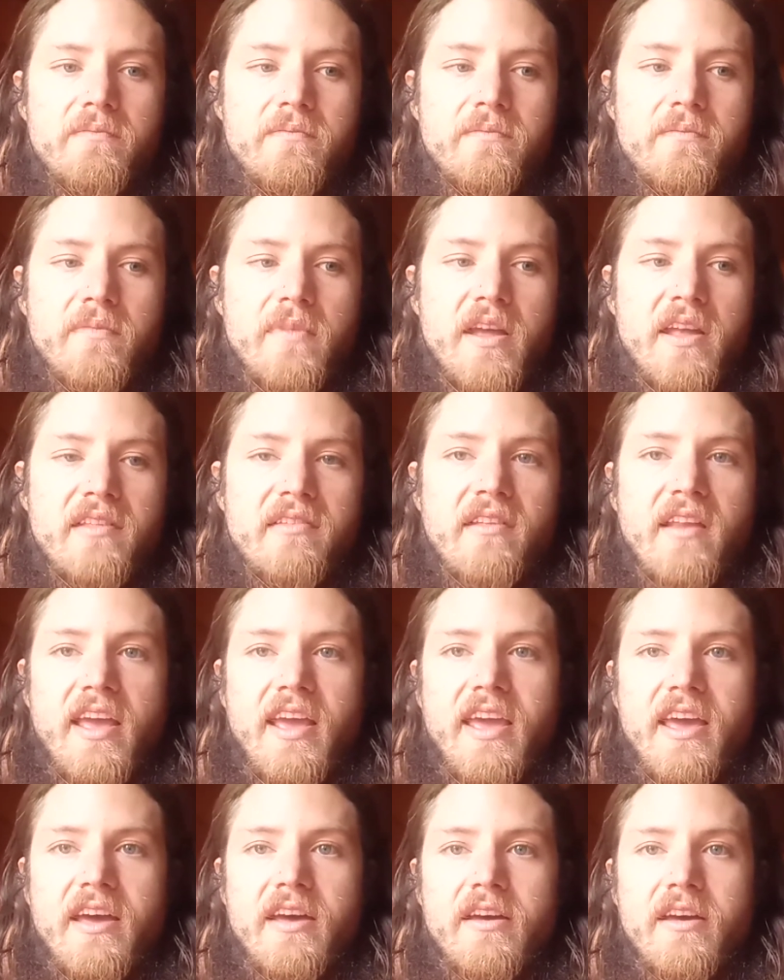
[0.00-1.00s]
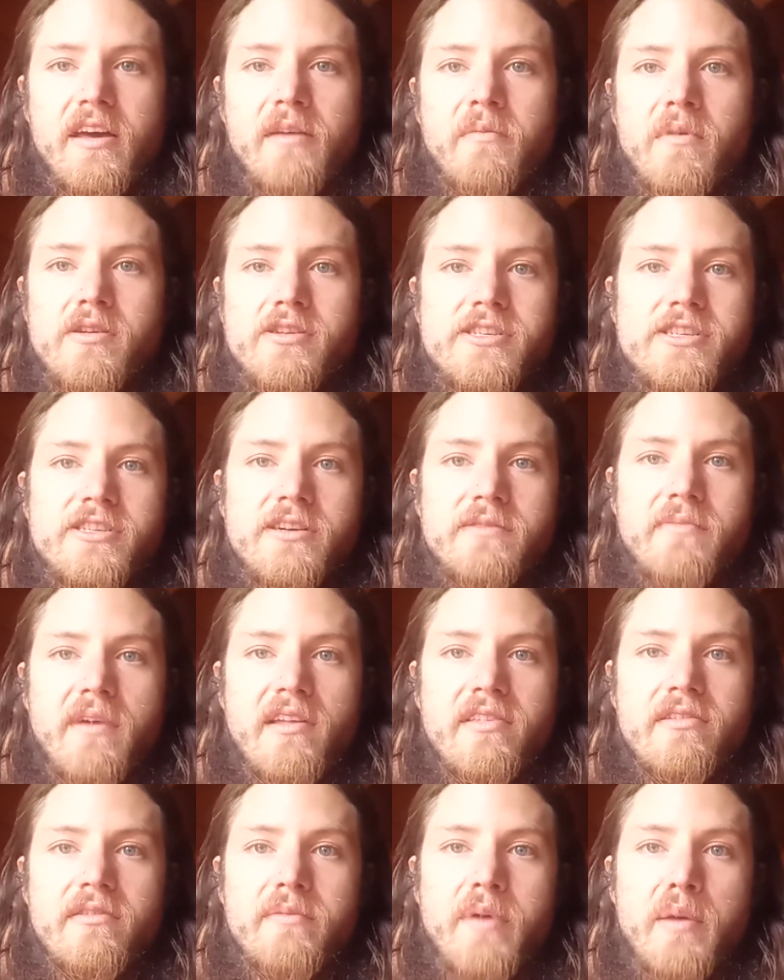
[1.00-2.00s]
It's like an emotional
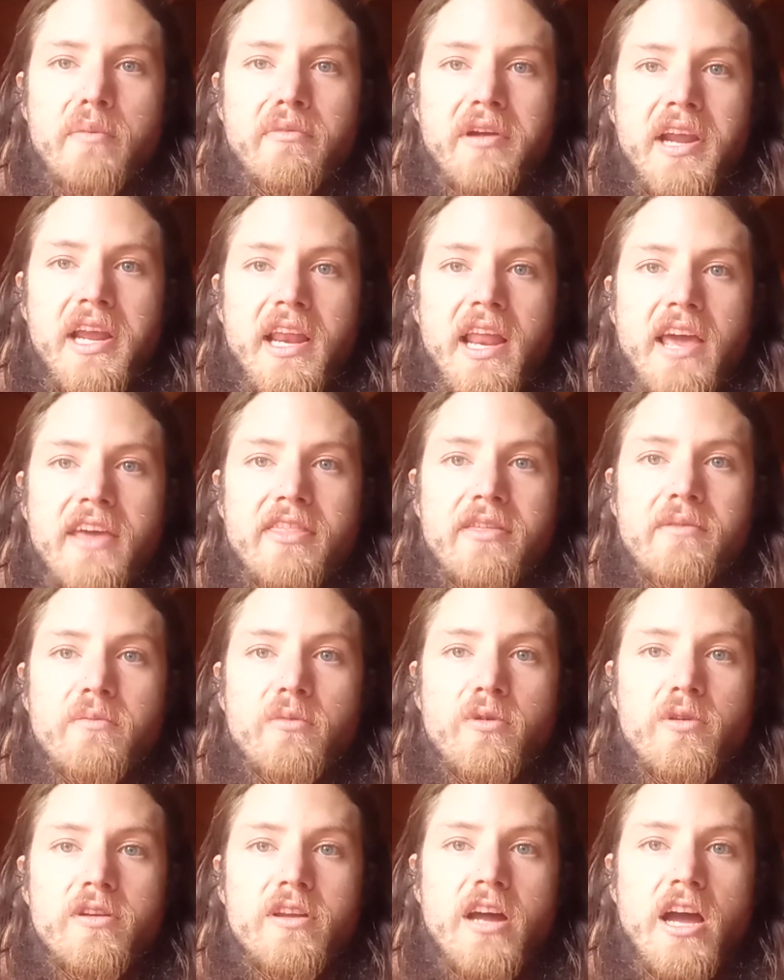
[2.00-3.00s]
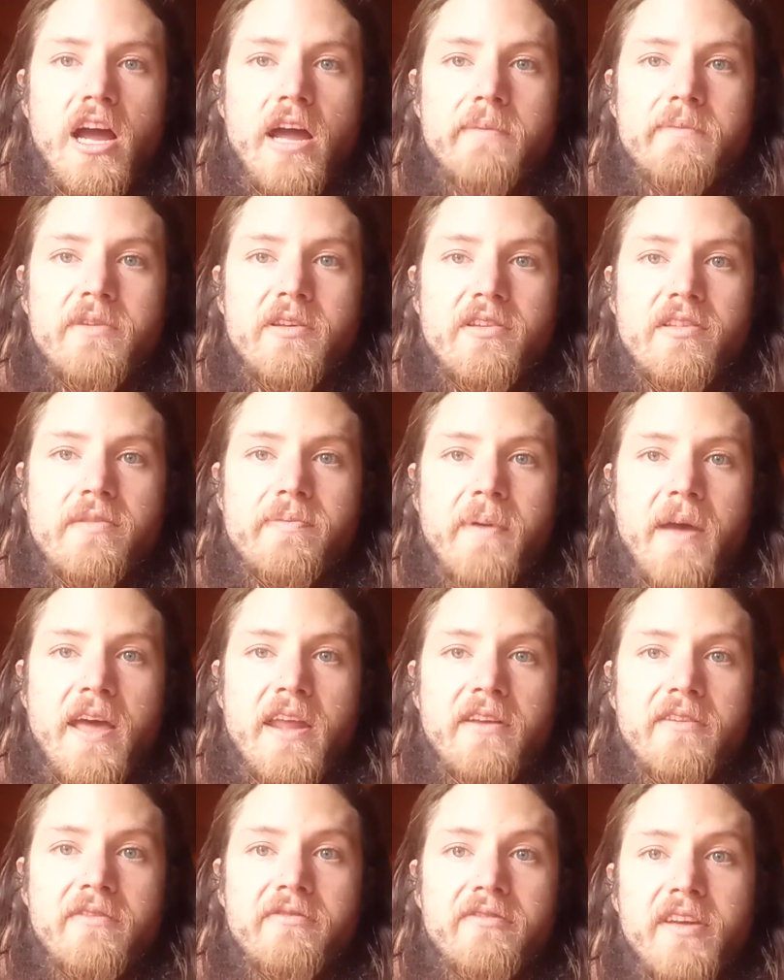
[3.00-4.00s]
muscle memory. Like the more time you
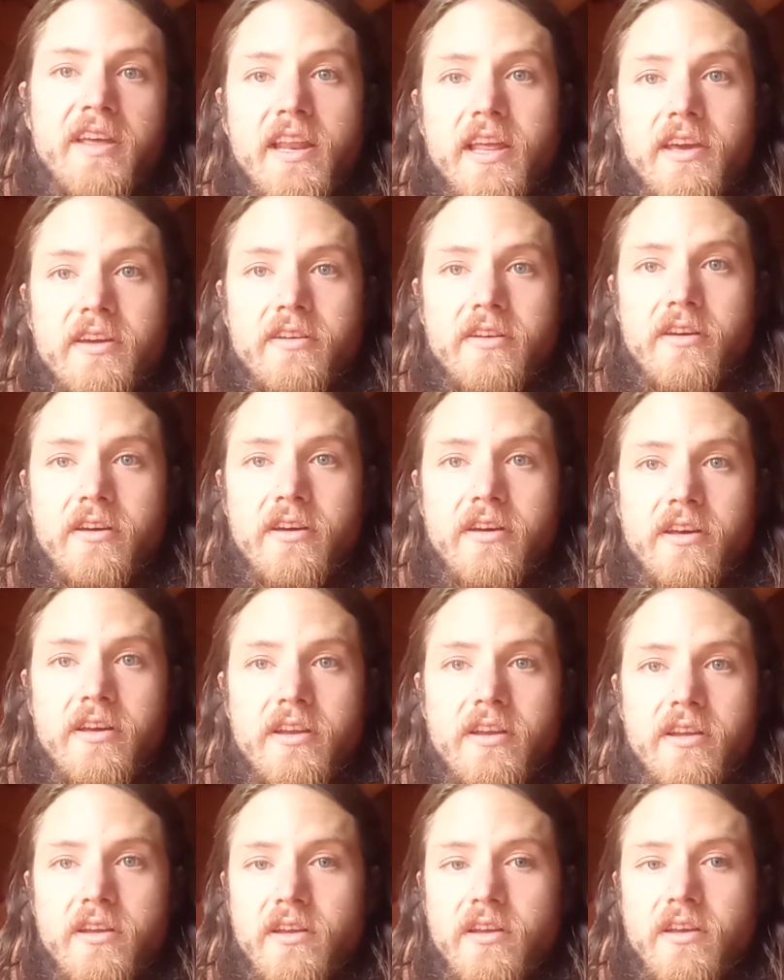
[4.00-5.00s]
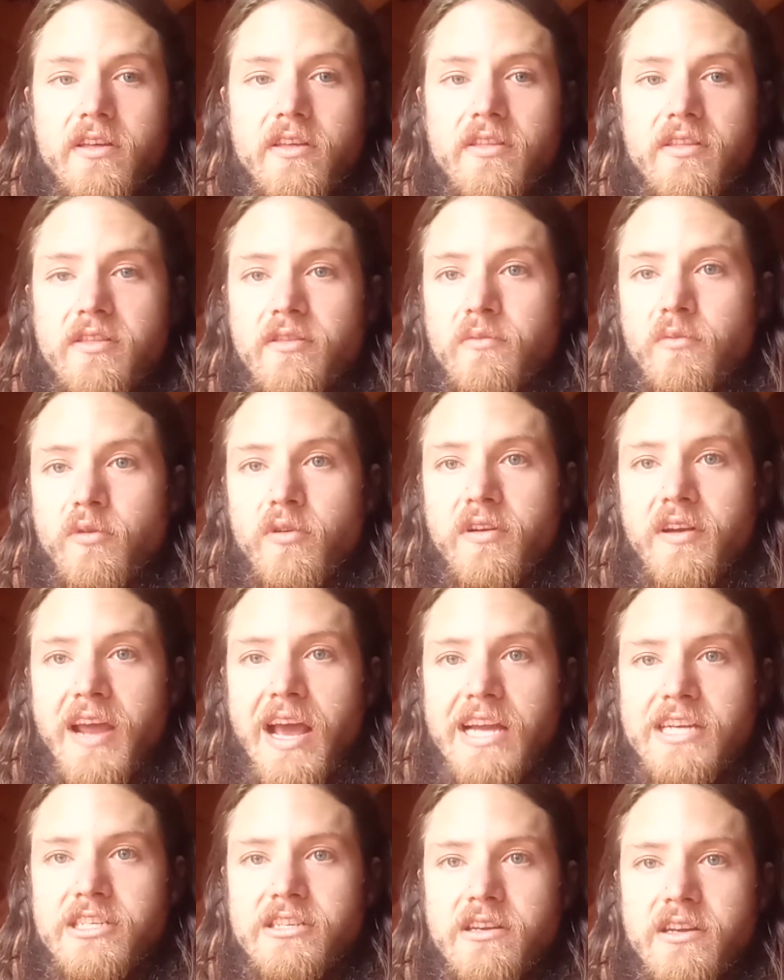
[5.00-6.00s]
spend feeling good, the more
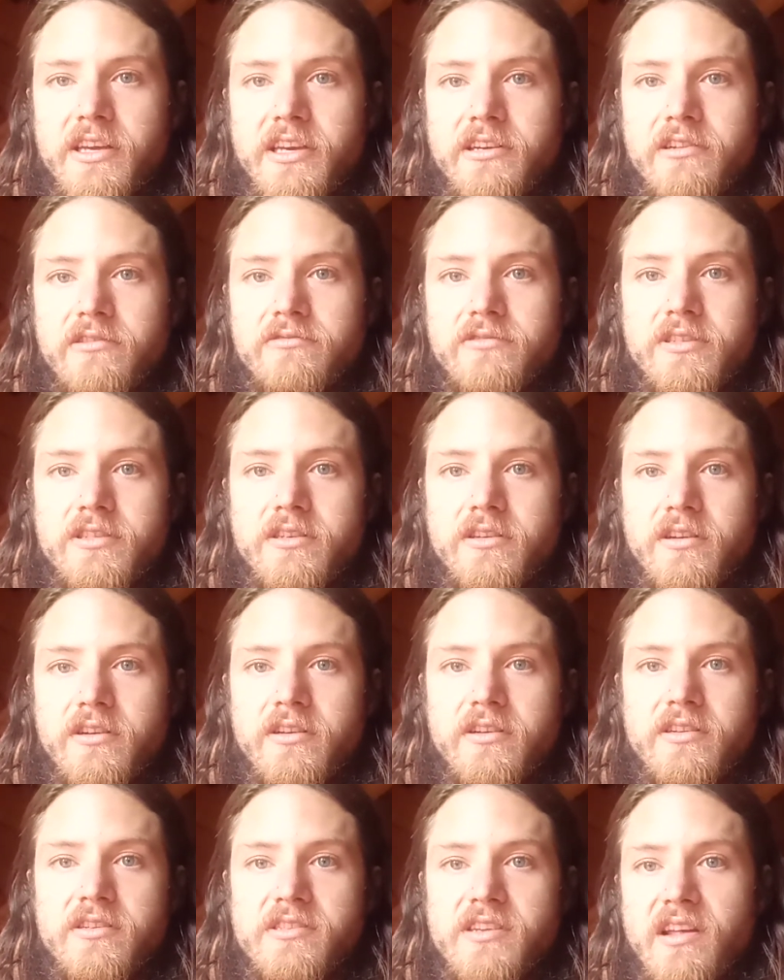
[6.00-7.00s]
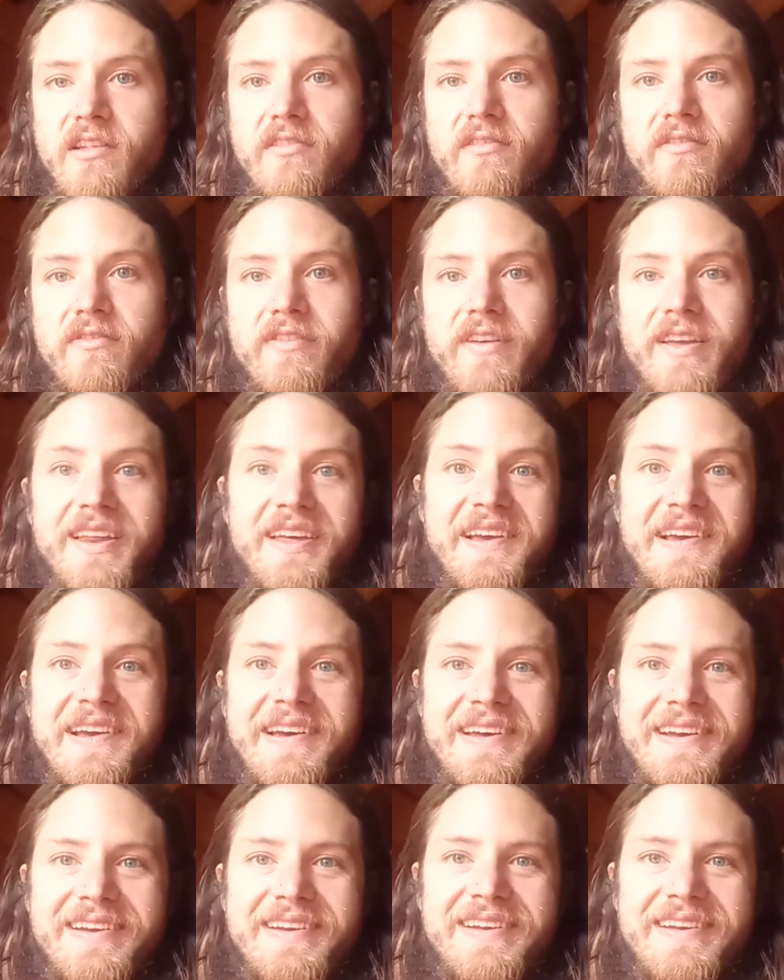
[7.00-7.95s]
naturally you'll return to just feeling good.